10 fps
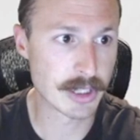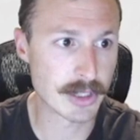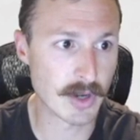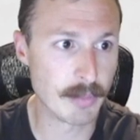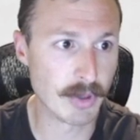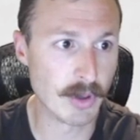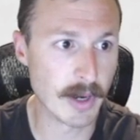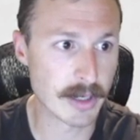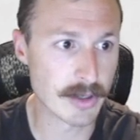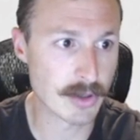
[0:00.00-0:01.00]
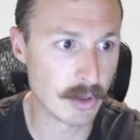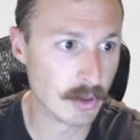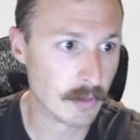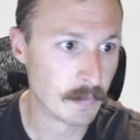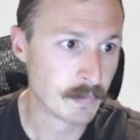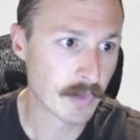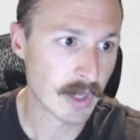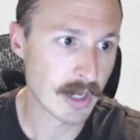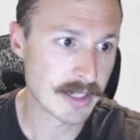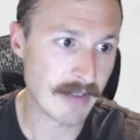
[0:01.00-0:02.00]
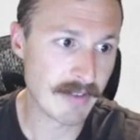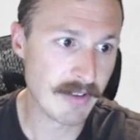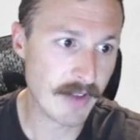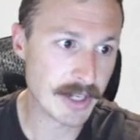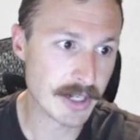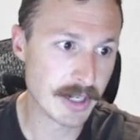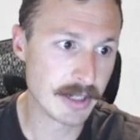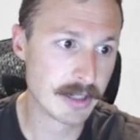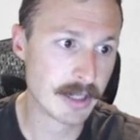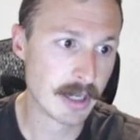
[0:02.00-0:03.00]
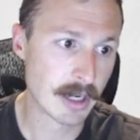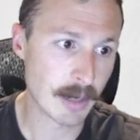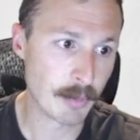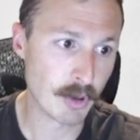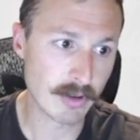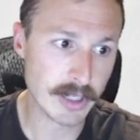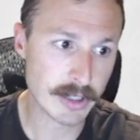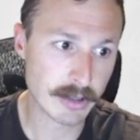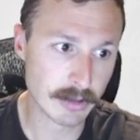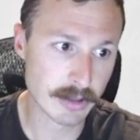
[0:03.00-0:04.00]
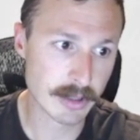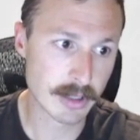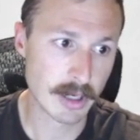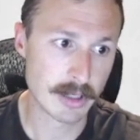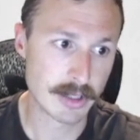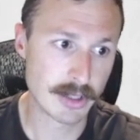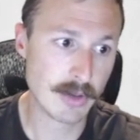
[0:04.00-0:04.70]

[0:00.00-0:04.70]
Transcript: straight blue-white control. 7 fetches, couple glacials, 2